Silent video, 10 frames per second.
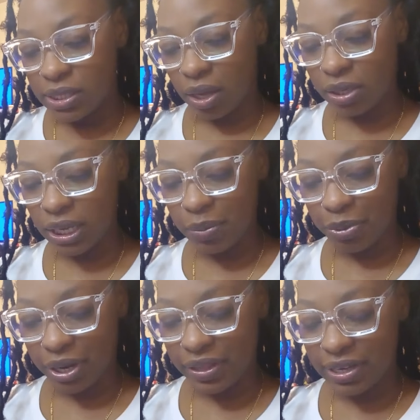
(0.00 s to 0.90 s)
so
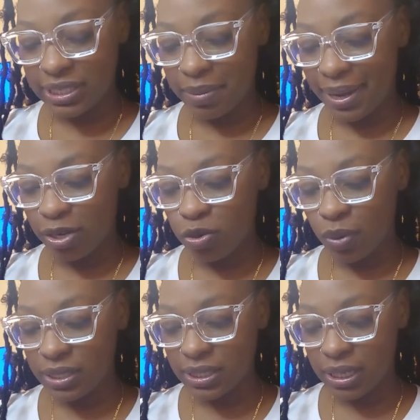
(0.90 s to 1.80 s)
Libra, there's somebody who
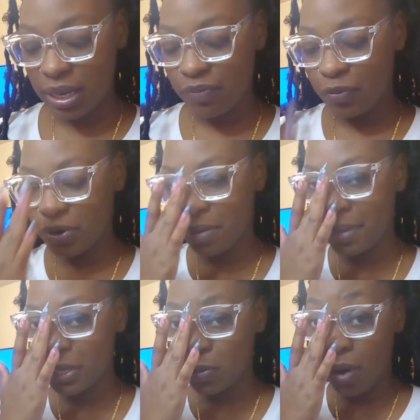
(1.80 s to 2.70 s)
wants to come forward and
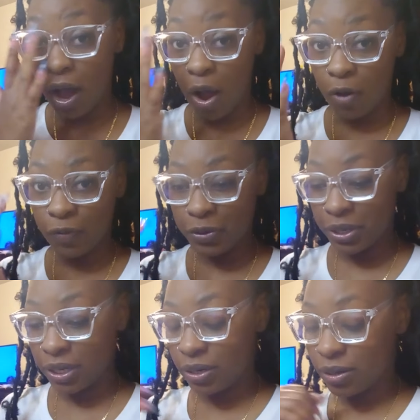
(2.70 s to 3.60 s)
make you an offer
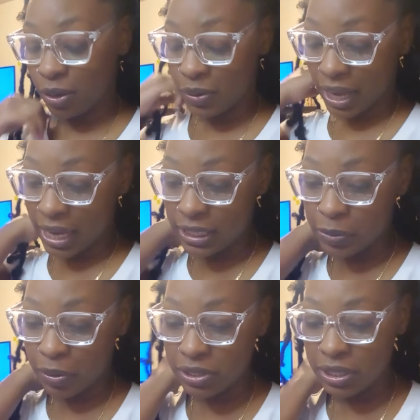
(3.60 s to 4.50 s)
here, okay? This
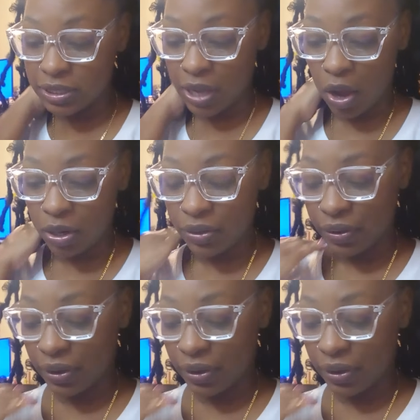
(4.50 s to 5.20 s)
person is all in